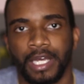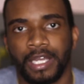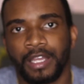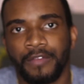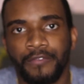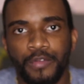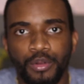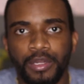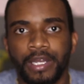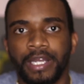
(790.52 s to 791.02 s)
Like,
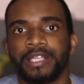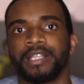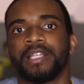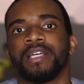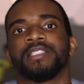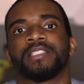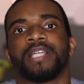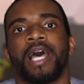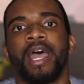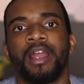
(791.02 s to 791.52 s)
if you look at the
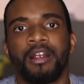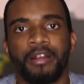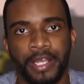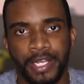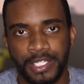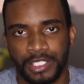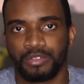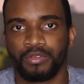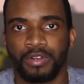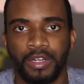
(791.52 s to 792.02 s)
entire
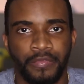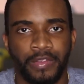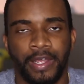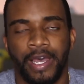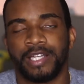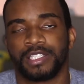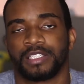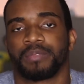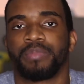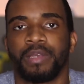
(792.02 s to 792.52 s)
history of the
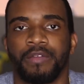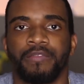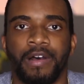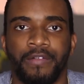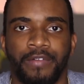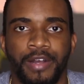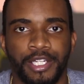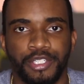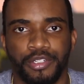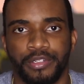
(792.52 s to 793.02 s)
S and P
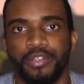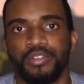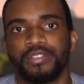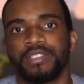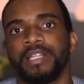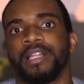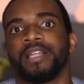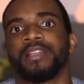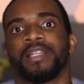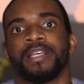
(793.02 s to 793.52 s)
five hundred, you'll
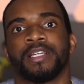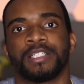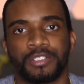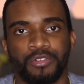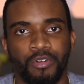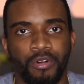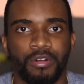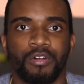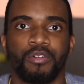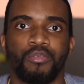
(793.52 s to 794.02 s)
see that the
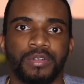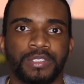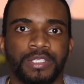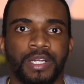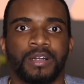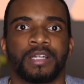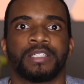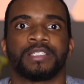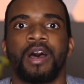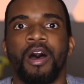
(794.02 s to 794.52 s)
historical
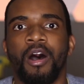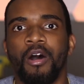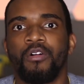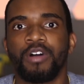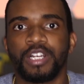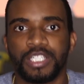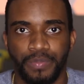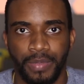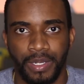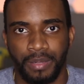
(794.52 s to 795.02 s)
return has
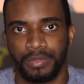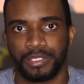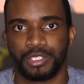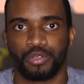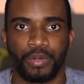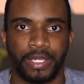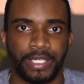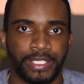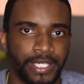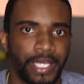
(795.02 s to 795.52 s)
always been
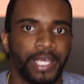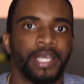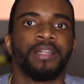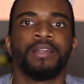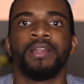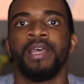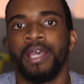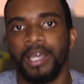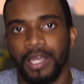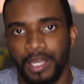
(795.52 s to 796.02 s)
between
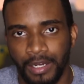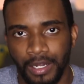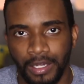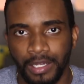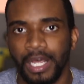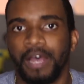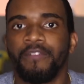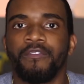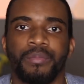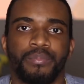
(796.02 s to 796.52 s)
ten and
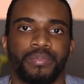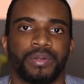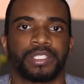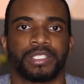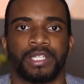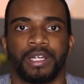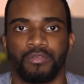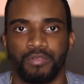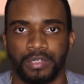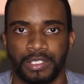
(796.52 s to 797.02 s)
eleven
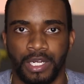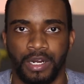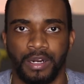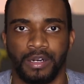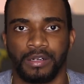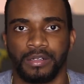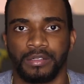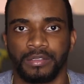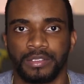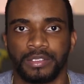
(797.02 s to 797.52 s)
percent
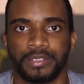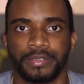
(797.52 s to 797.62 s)
returns,